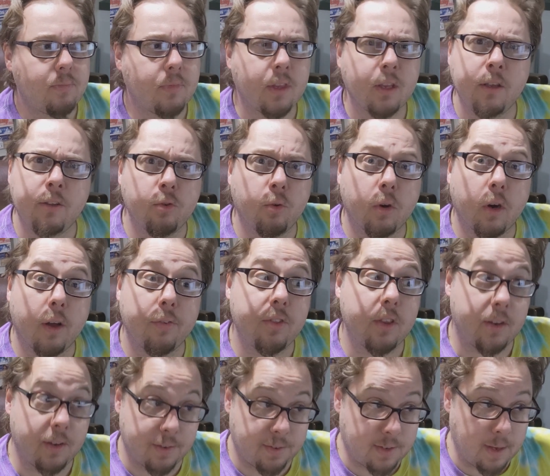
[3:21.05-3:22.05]
He tore off the
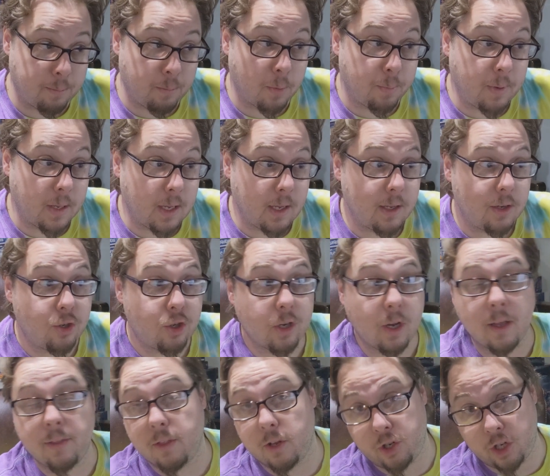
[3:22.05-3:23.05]
December page,
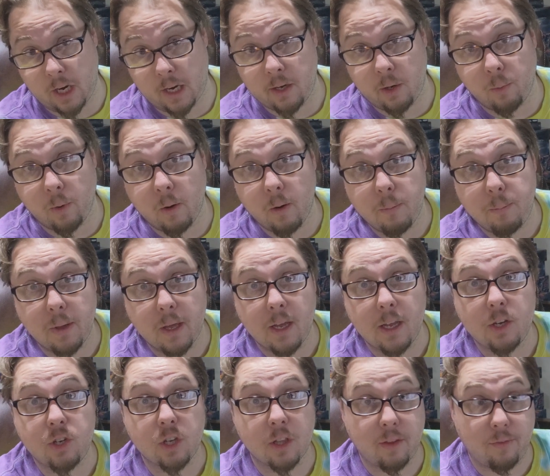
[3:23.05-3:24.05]
and the January
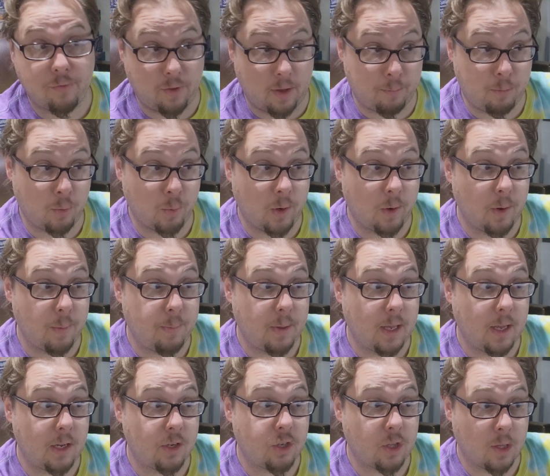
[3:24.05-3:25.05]
page, and the February
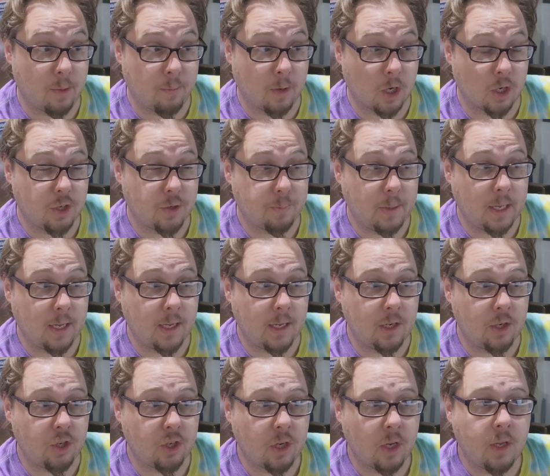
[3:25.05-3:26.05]
page, and the March
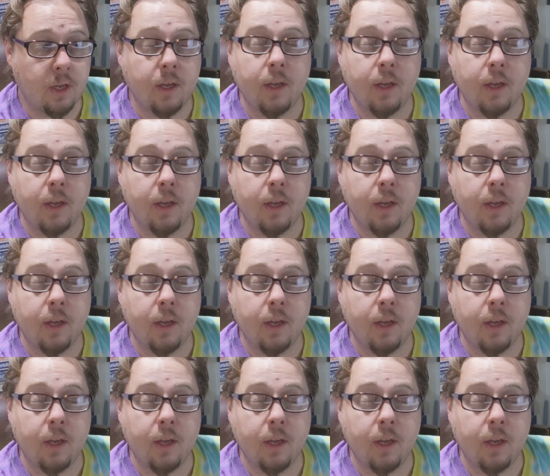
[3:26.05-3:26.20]
page.